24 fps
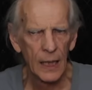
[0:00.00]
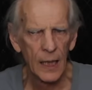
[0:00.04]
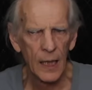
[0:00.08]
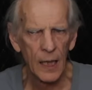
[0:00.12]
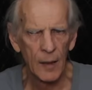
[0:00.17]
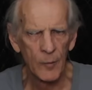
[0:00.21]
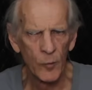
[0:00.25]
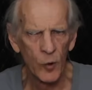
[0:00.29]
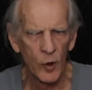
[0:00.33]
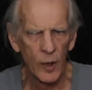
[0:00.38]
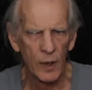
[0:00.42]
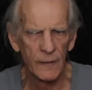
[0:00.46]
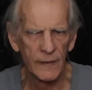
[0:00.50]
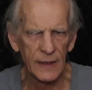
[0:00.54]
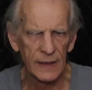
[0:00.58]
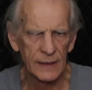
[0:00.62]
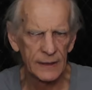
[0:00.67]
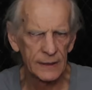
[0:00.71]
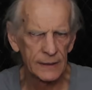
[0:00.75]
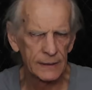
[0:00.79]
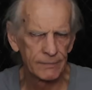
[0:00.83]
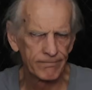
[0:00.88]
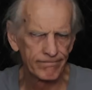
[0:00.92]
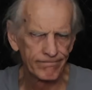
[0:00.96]
I'm more of a
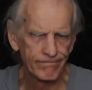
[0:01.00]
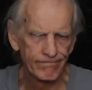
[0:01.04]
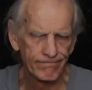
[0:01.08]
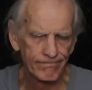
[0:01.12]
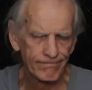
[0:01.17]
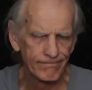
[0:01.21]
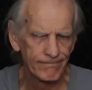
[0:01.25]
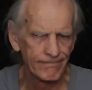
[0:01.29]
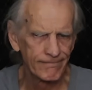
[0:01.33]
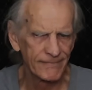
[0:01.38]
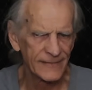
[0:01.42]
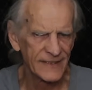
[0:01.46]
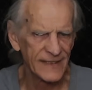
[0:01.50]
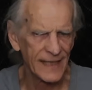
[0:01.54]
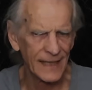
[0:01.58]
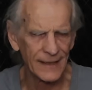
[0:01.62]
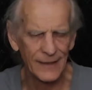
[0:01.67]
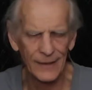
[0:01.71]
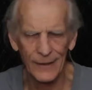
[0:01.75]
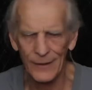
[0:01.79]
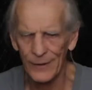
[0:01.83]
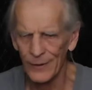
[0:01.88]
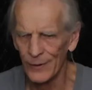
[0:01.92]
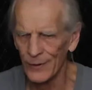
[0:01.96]

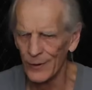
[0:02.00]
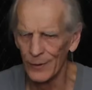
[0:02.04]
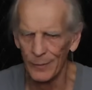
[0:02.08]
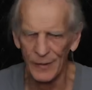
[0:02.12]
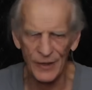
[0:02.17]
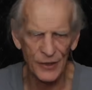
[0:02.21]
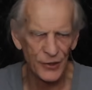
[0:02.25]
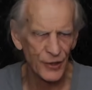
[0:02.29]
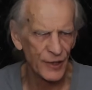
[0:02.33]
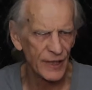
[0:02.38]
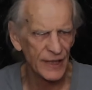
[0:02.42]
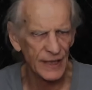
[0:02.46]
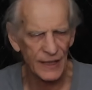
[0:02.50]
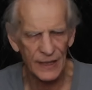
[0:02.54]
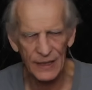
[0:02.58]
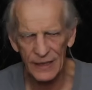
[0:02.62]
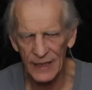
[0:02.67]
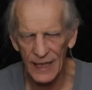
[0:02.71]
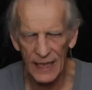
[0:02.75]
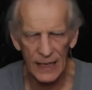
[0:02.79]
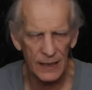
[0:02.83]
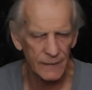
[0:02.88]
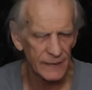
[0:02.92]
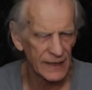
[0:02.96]
technical
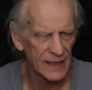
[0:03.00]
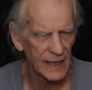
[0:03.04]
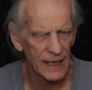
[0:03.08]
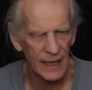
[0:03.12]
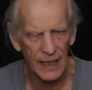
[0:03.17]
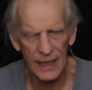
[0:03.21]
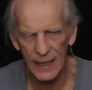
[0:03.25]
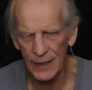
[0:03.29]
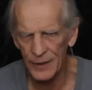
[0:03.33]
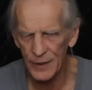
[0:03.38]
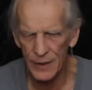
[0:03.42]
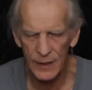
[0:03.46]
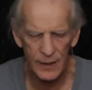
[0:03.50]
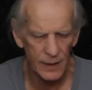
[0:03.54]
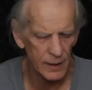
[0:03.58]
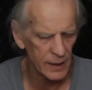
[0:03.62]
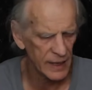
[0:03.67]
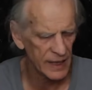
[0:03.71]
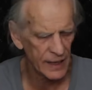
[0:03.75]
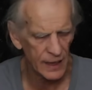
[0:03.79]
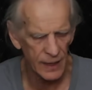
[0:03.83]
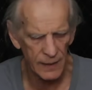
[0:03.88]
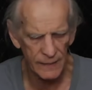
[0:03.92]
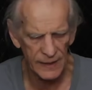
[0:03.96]
machinist kind of a guy,
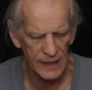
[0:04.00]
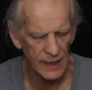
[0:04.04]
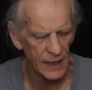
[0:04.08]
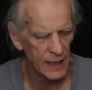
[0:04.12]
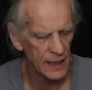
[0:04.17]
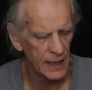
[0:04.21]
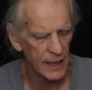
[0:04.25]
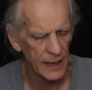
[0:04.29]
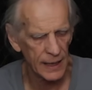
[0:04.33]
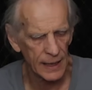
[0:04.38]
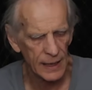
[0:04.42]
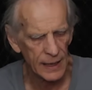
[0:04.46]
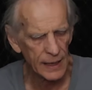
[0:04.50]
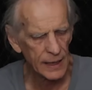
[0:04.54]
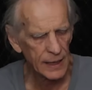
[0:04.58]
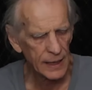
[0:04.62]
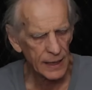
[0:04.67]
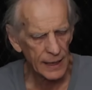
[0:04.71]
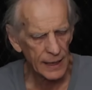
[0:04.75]
engineering kind of a guy.